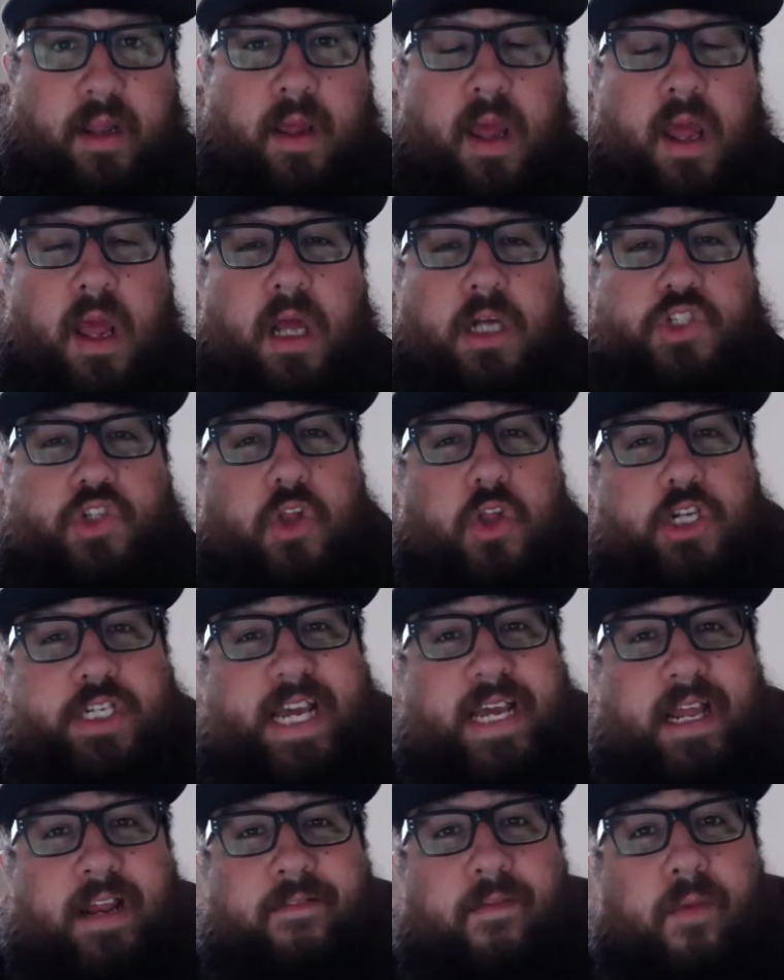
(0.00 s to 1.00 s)
So they're
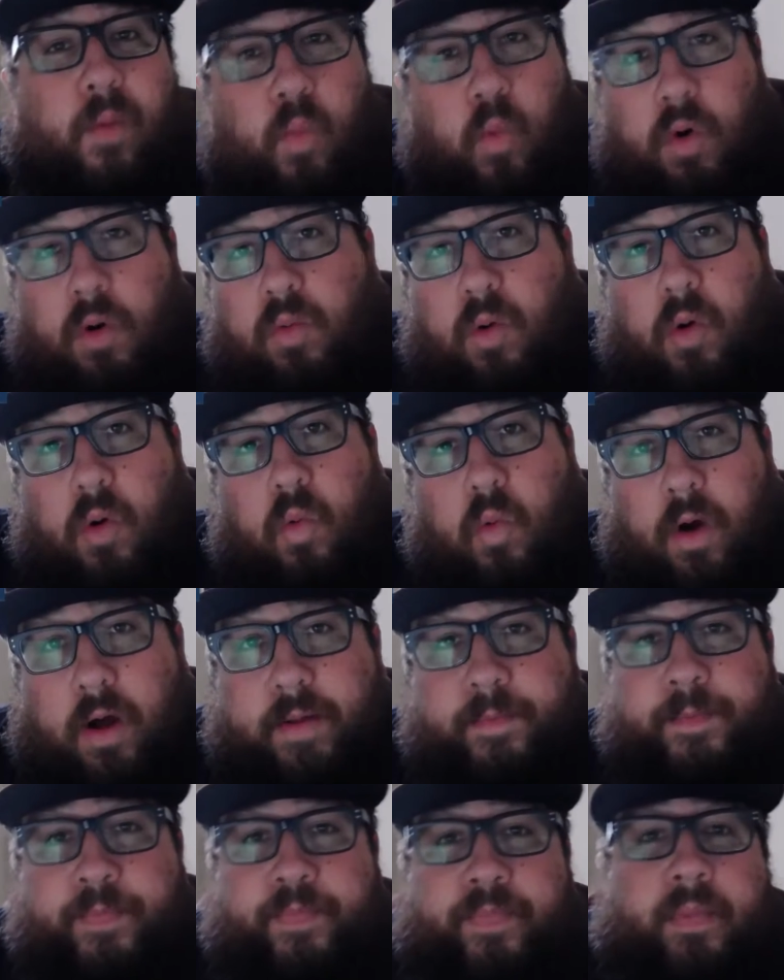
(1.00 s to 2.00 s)
taking it from World War One,
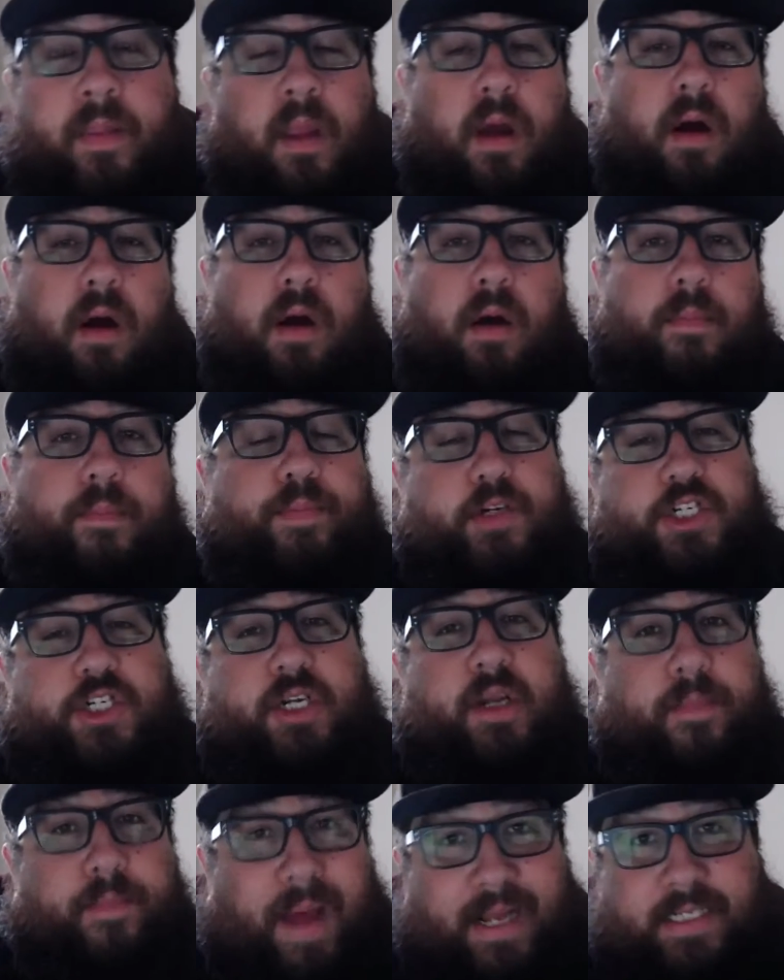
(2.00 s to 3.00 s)
pushing
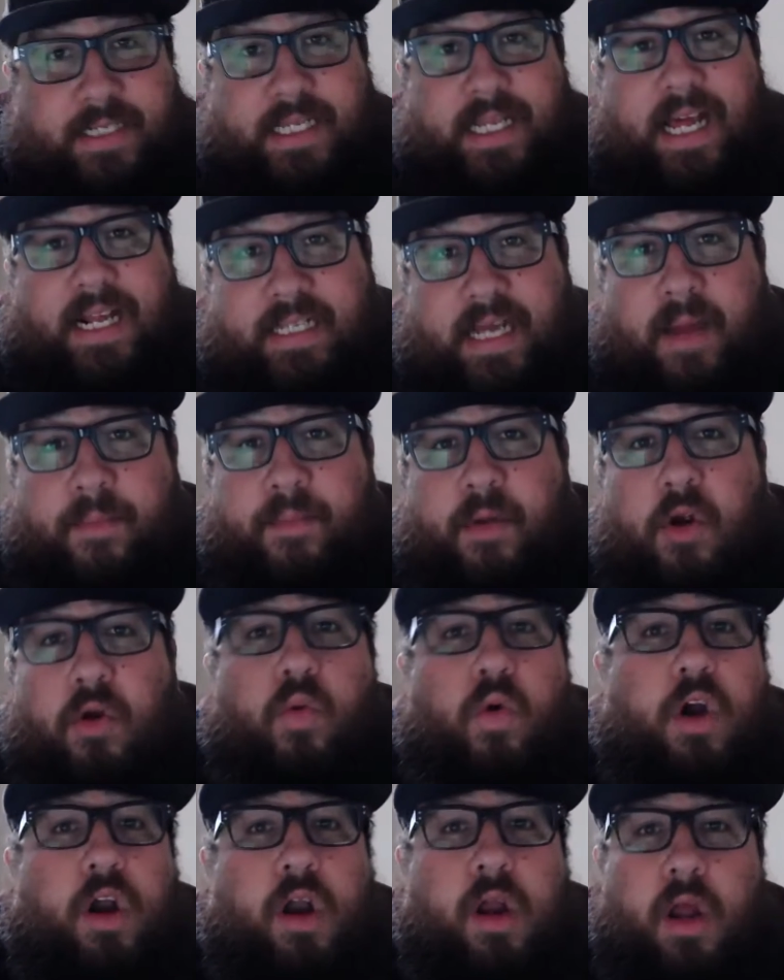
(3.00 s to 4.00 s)
it back to that time era
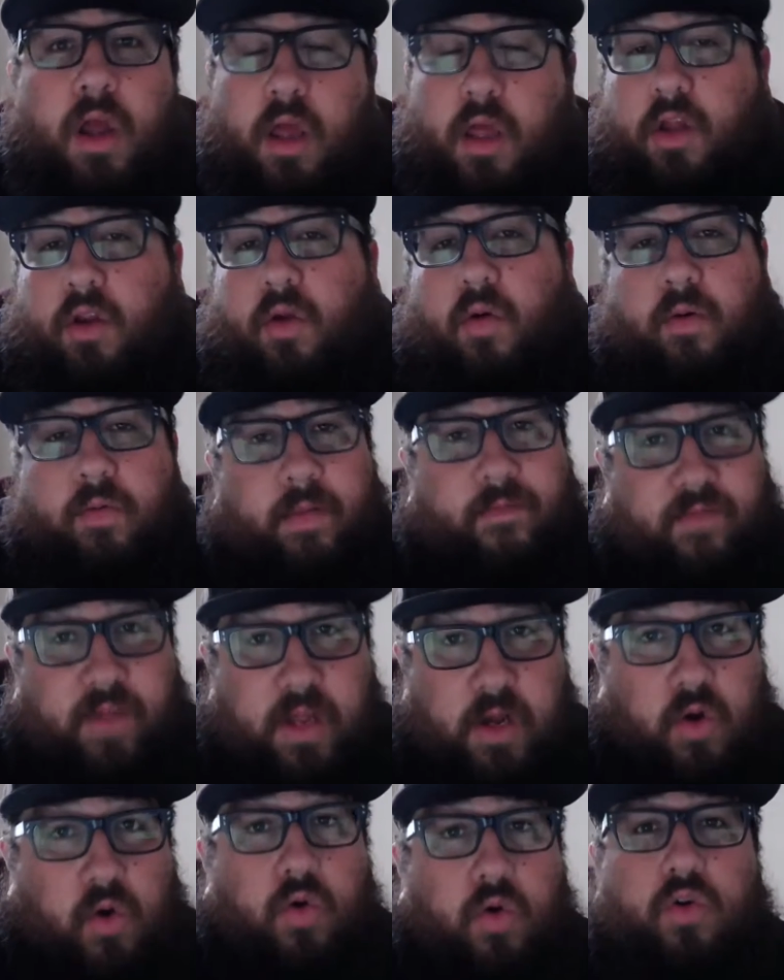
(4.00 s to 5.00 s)
where the
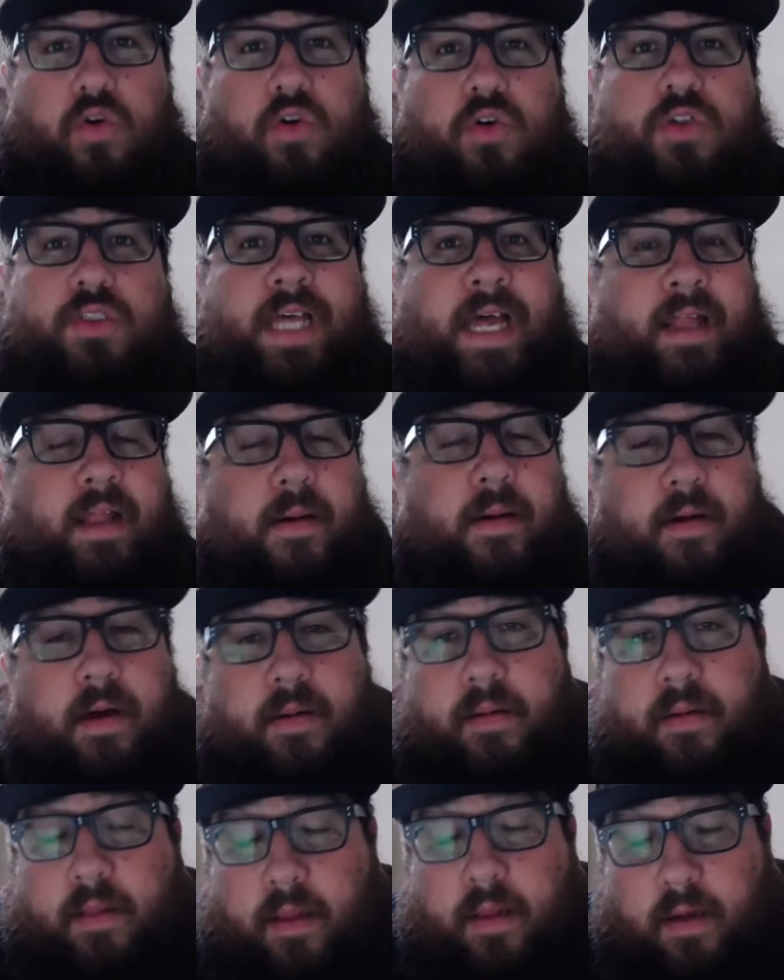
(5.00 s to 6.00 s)
vehicles and
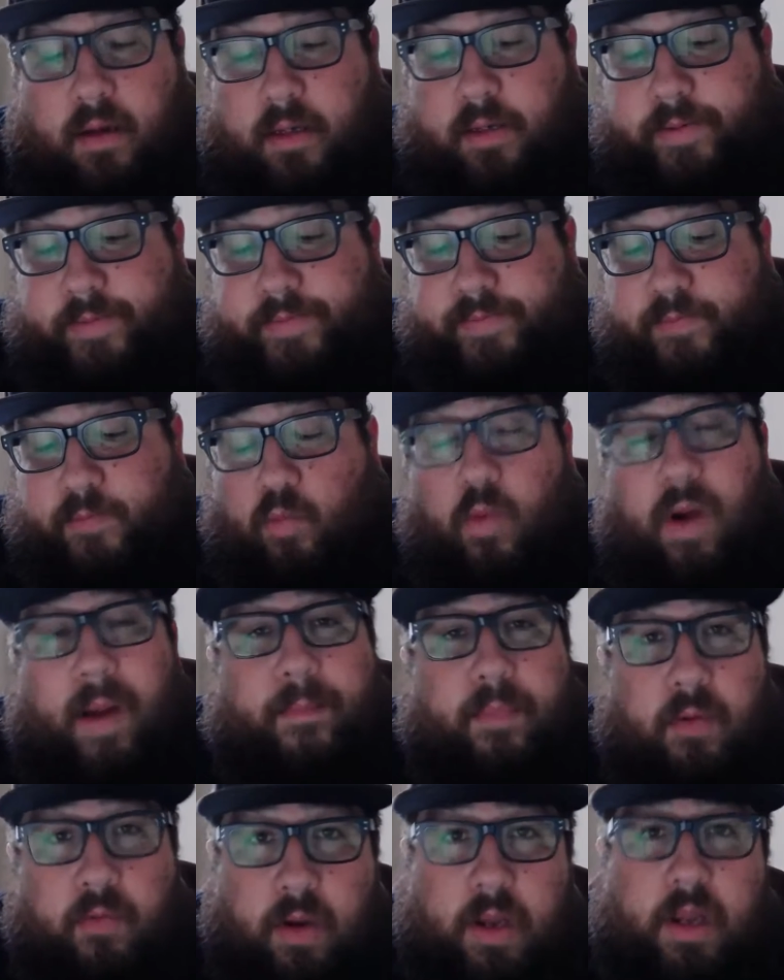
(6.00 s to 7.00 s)
the
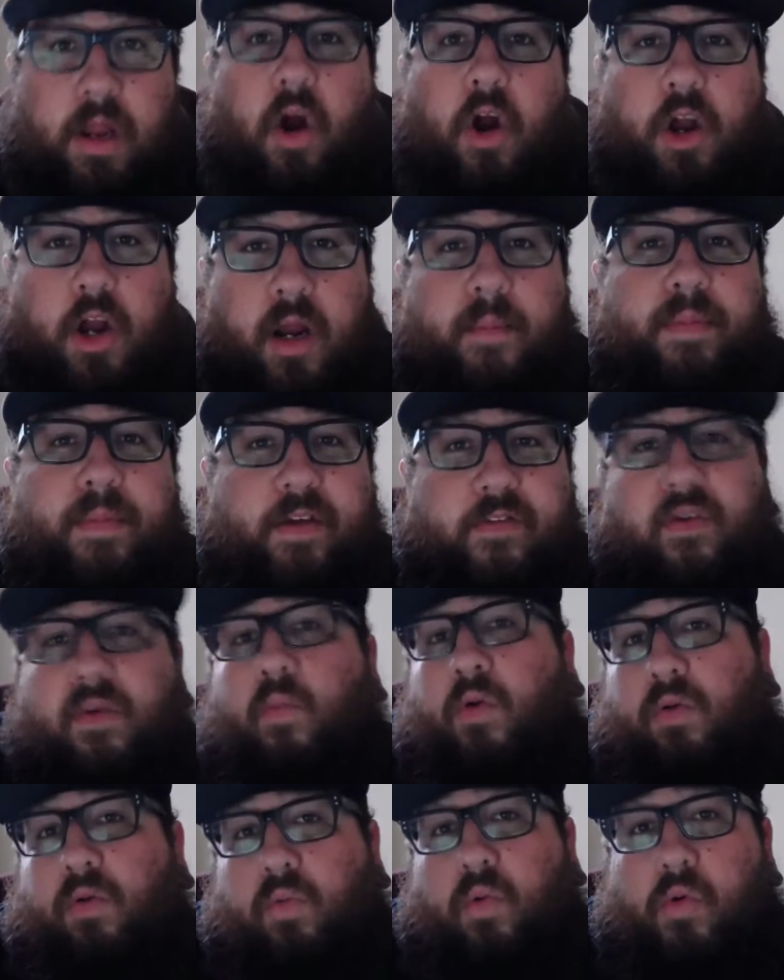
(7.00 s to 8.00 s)
weaponry are going to be from
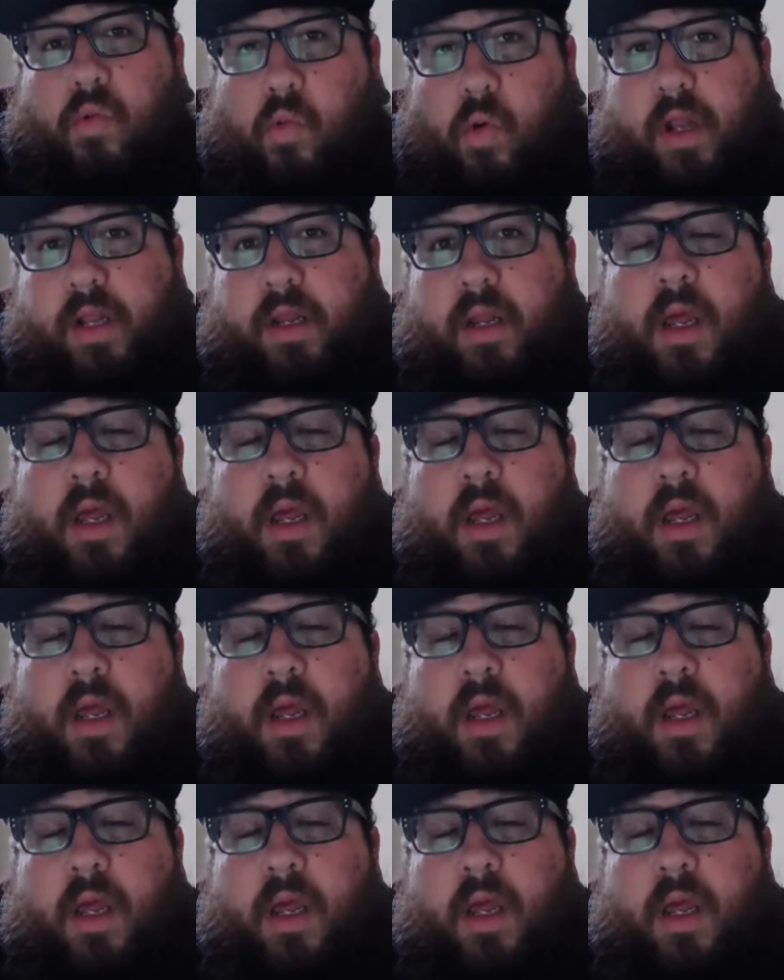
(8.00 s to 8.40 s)
World War One.